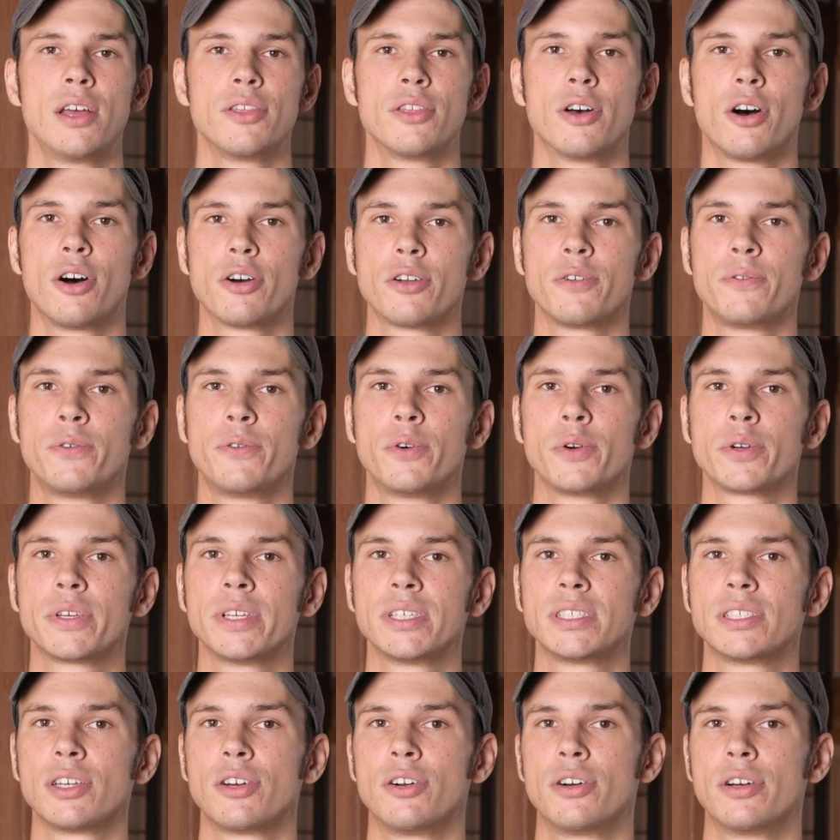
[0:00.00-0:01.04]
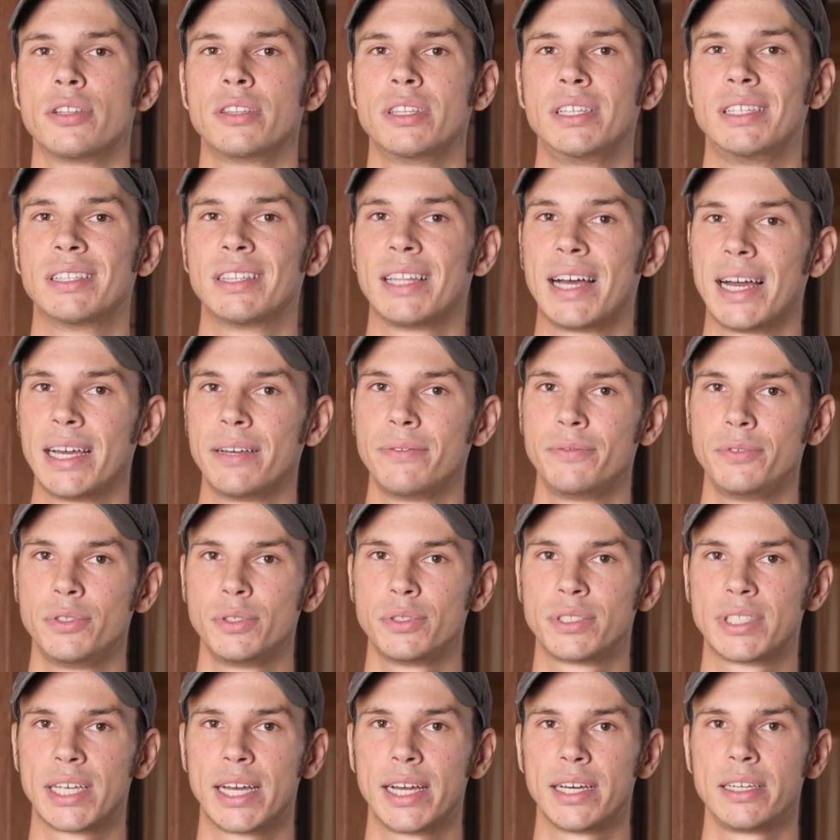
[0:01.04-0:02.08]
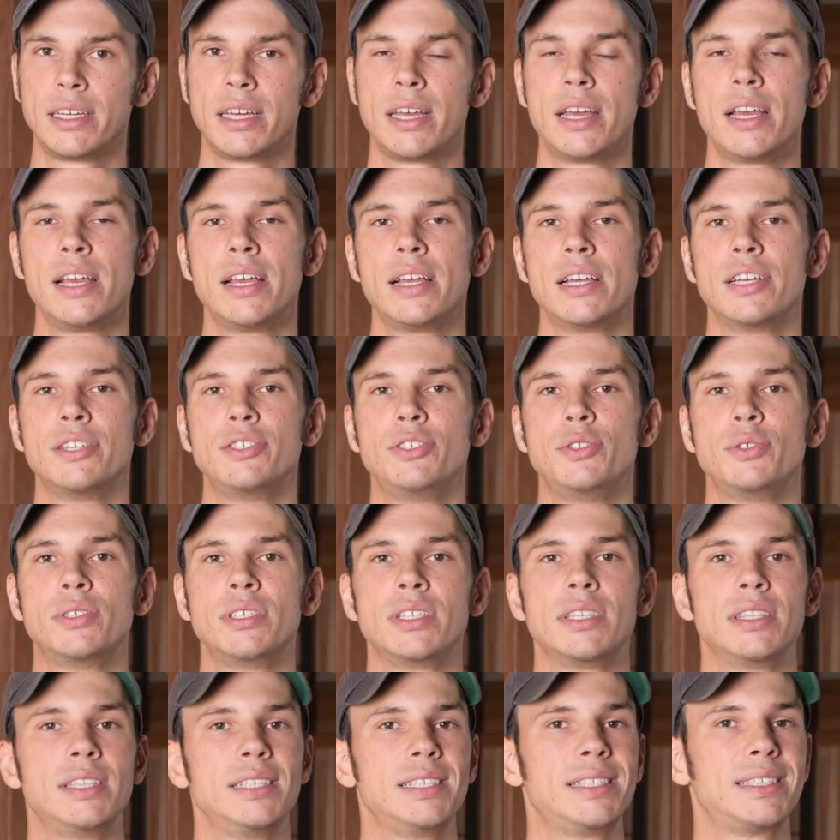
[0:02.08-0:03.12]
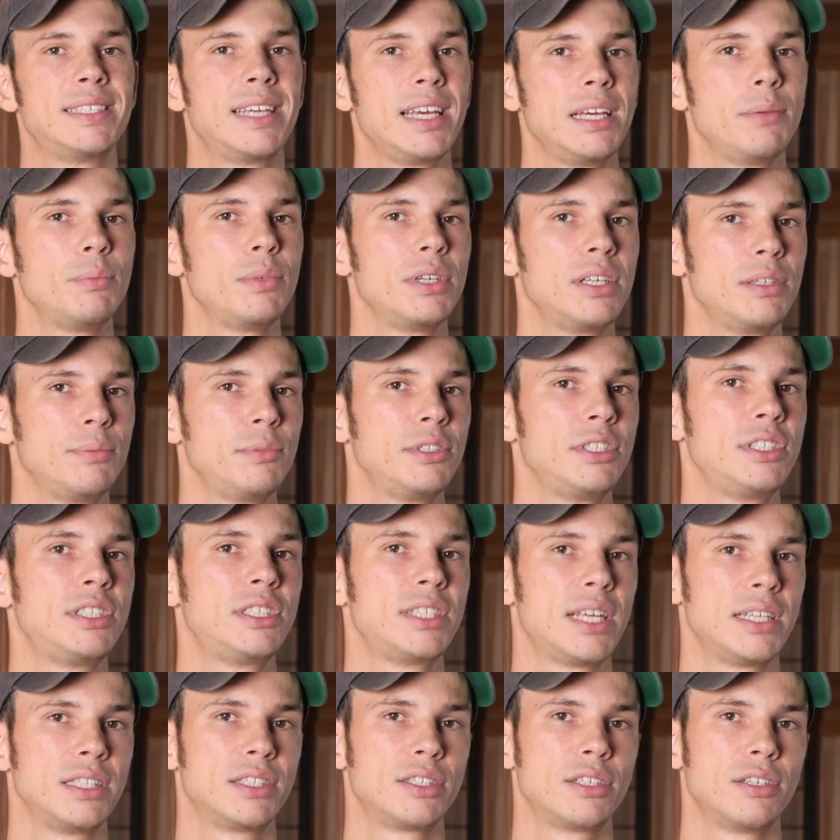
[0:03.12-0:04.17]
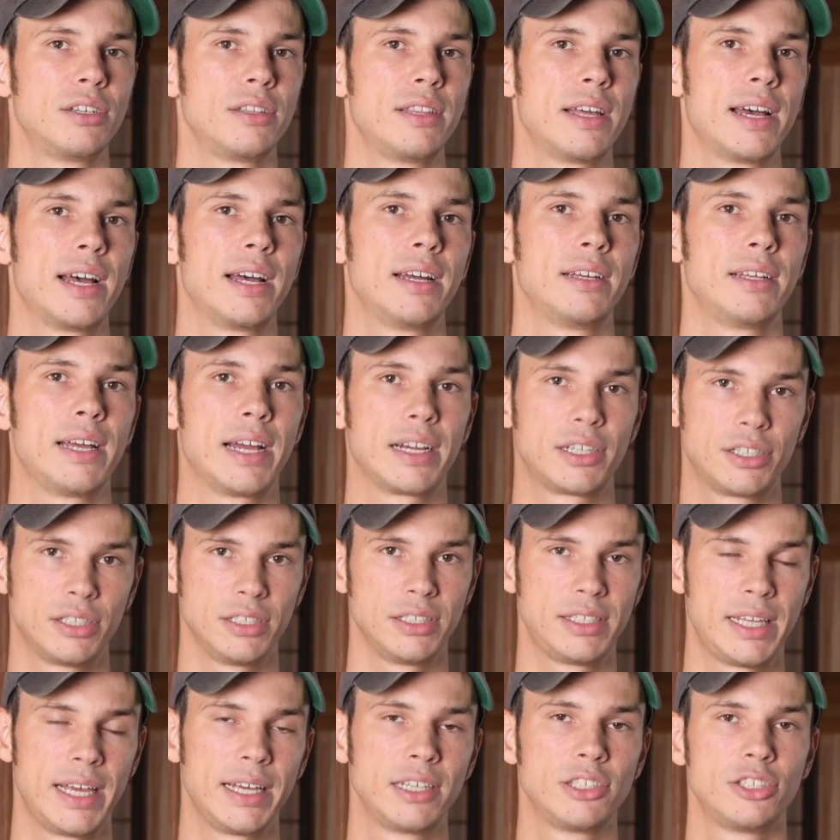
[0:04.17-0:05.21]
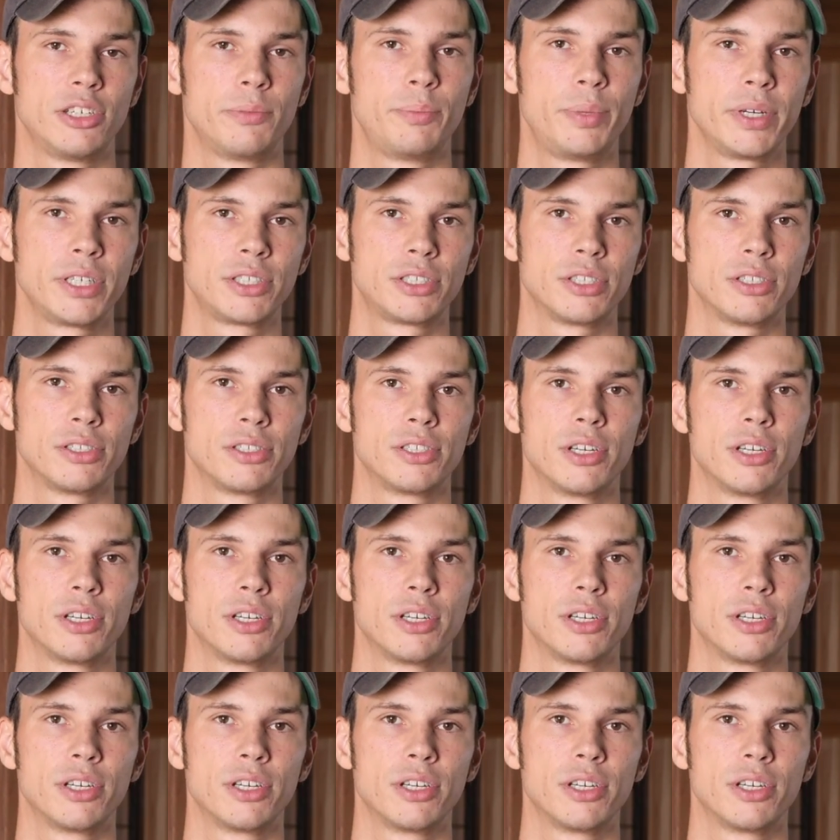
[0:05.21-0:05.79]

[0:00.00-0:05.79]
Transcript: The autofocus on the live view side is using the same image sensor that actually takes your picture,